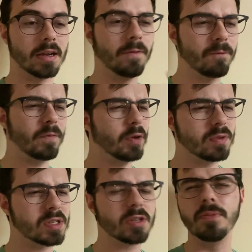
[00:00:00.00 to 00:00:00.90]
It
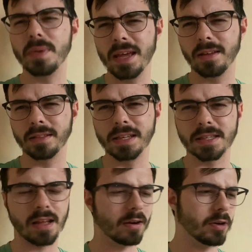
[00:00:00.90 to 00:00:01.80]
feels to me at
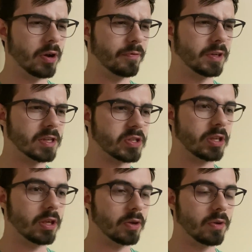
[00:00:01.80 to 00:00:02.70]
least, I don't know if it does
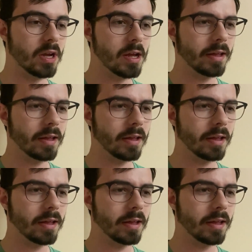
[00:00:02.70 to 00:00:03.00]
to you,